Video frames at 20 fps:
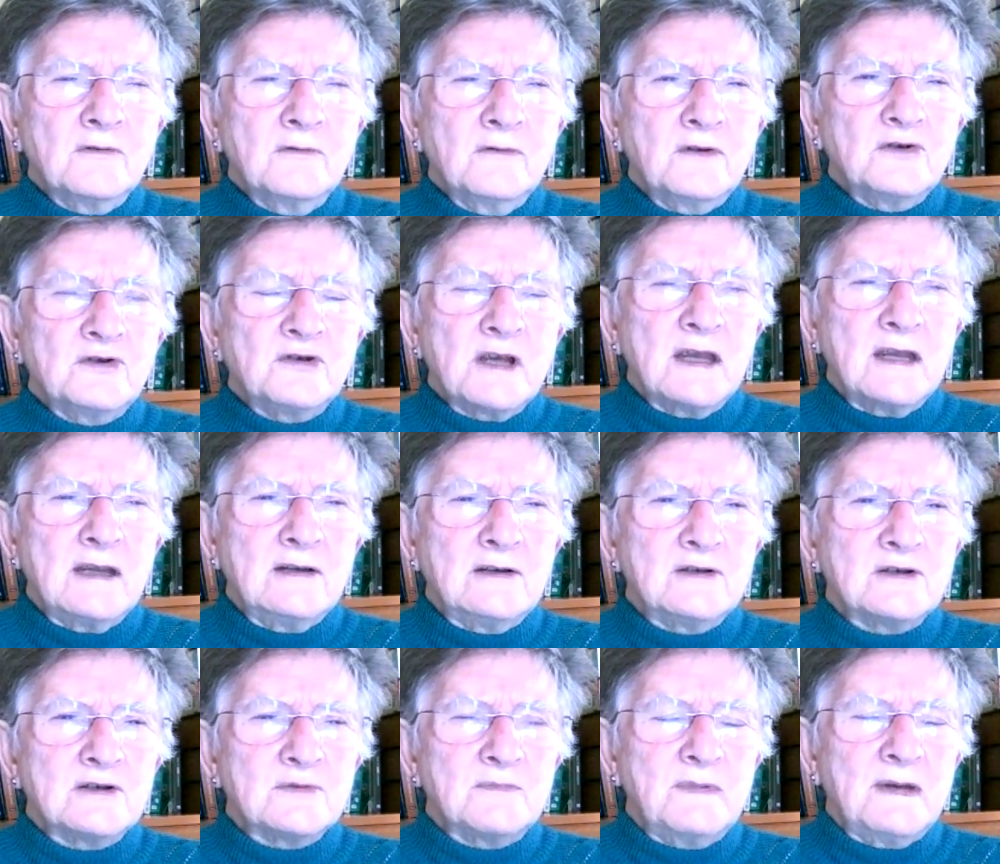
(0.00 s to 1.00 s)
of the change
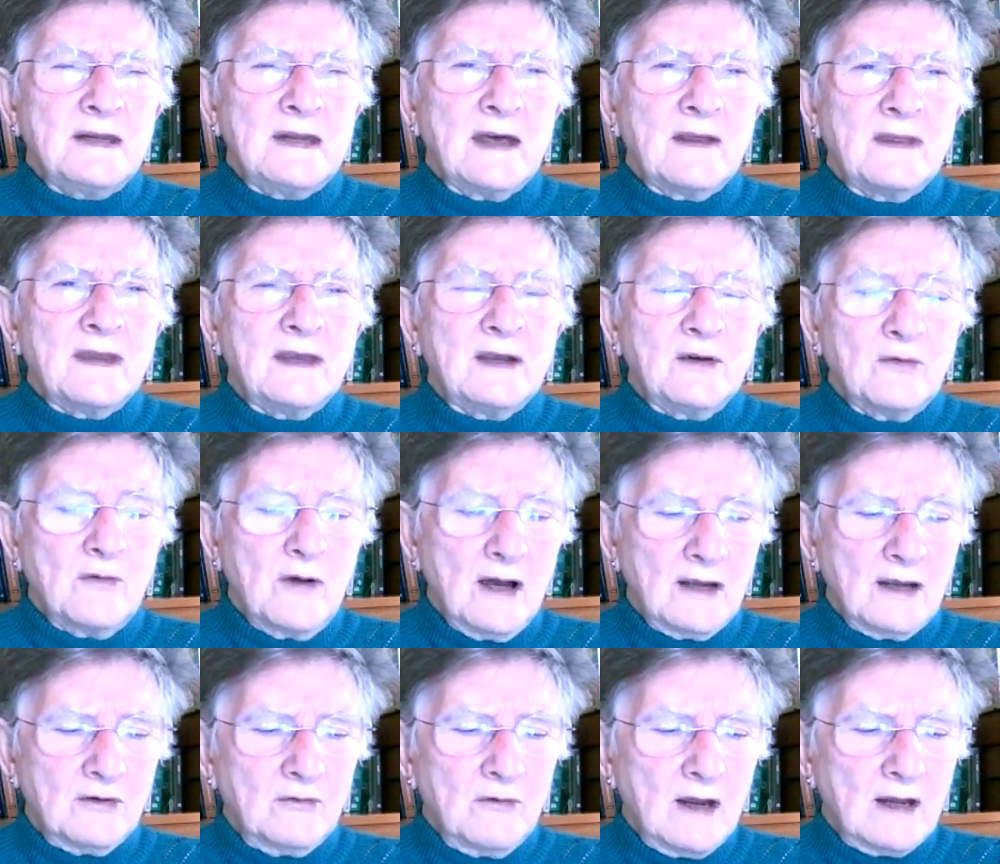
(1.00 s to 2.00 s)
has been, I think,
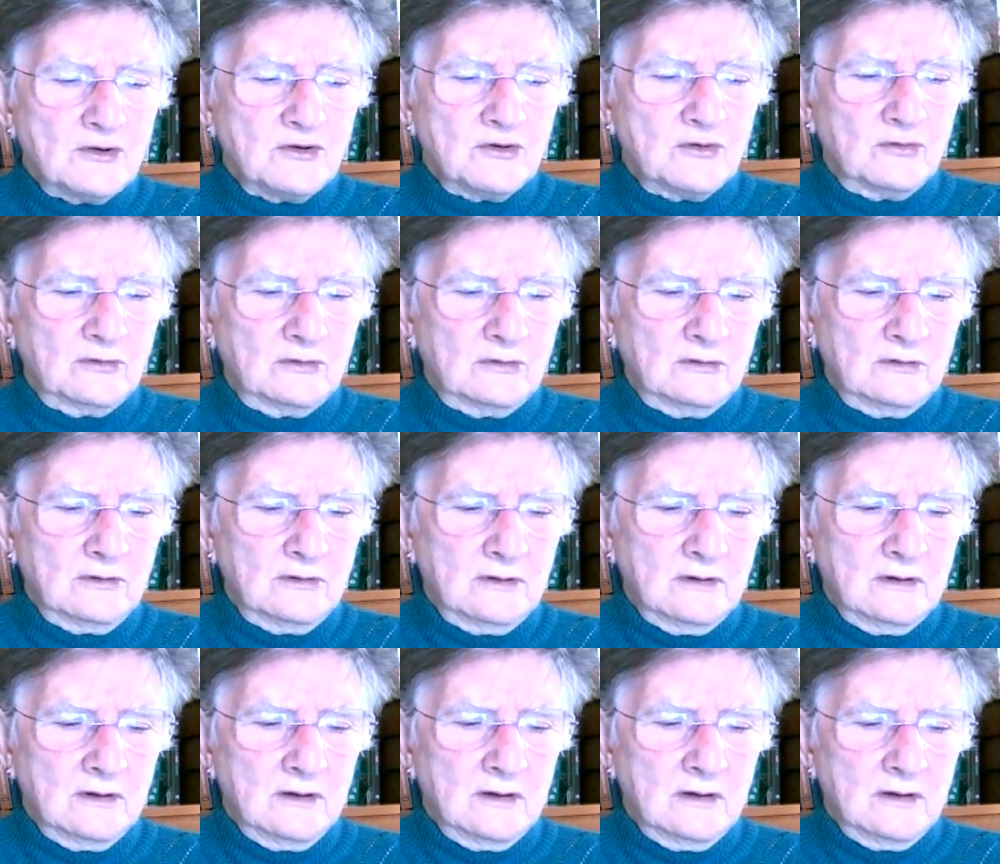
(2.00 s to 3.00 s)
quite gradual.
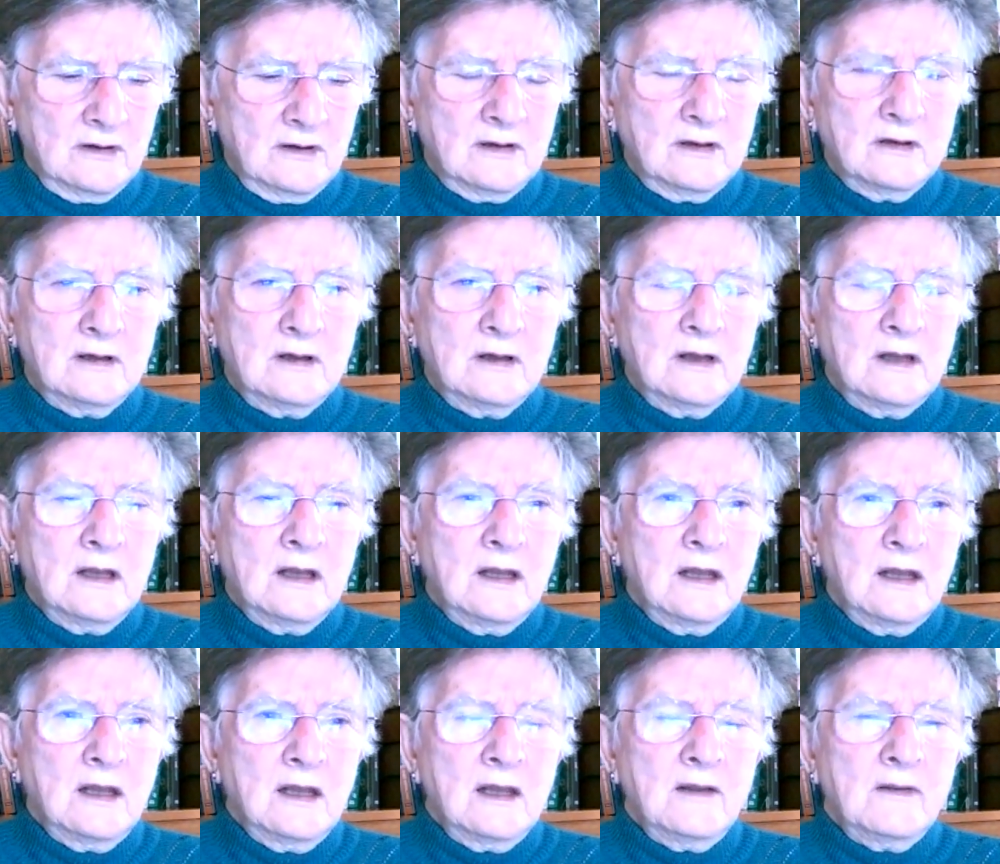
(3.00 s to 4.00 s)

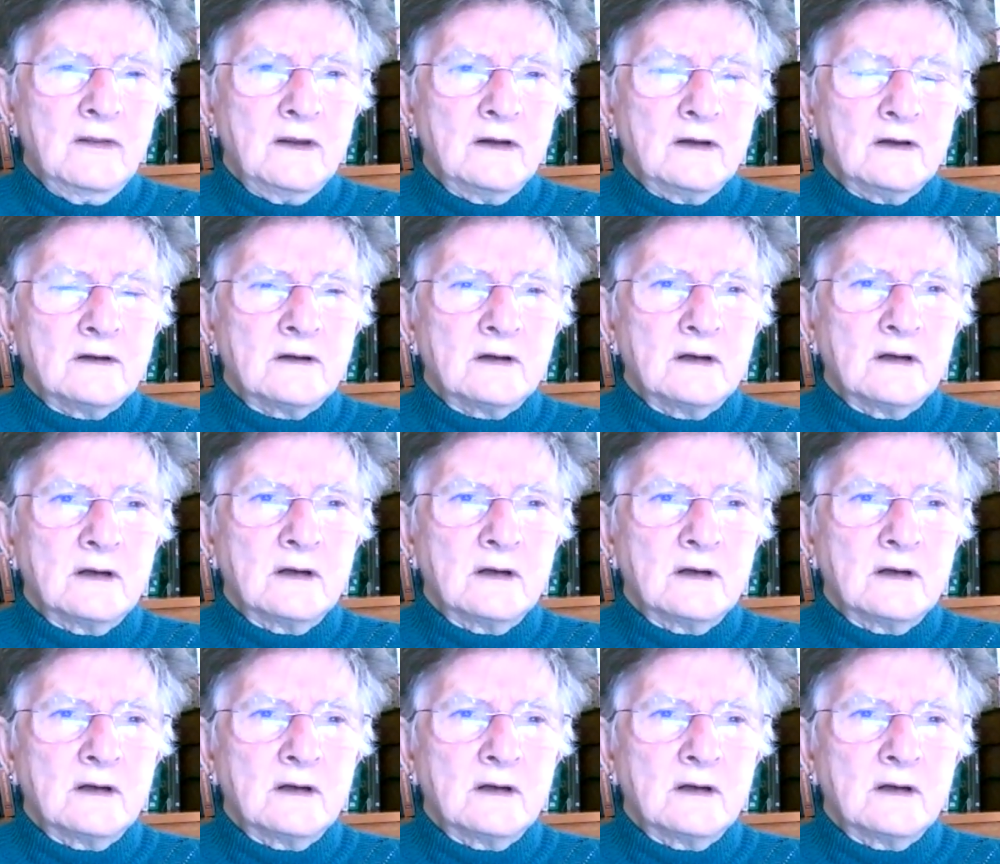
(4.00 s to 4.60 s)
That